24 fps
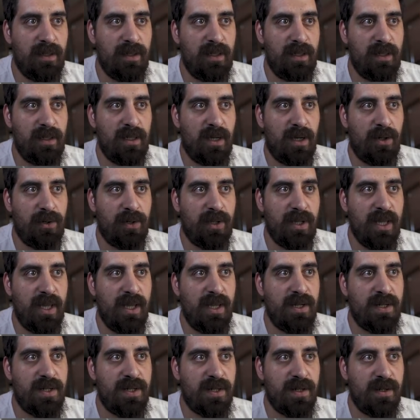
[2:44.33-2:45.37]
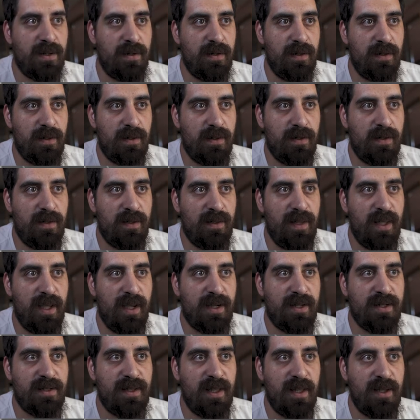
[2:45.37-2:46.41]
In our case, the
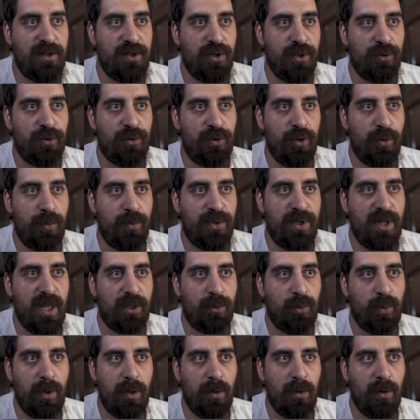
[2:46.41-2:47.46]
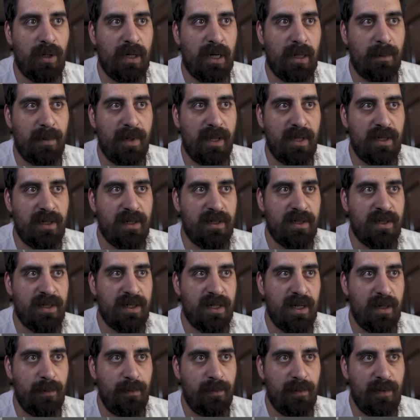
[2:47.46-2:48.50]
extension tubes that we wanna make
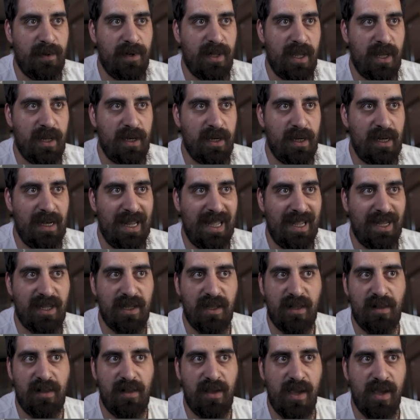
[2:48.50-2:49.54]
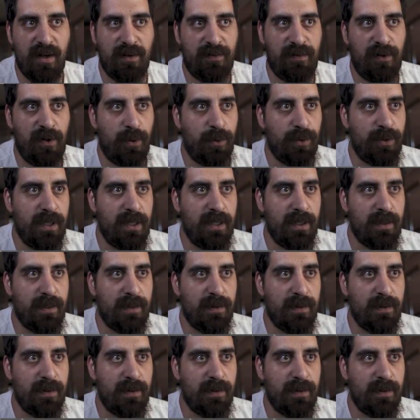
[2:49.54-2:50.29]
seem like they are floating.